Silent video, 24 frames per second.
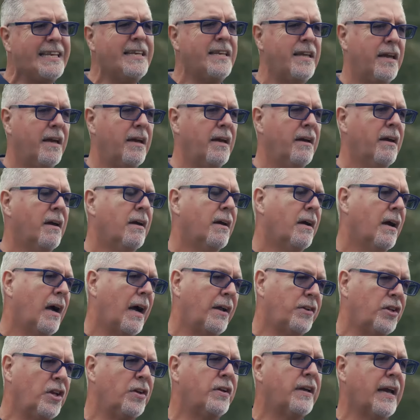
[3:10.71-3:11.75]
India
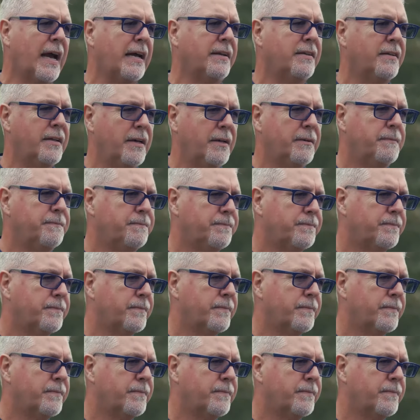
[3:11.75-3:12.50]
and Uganda.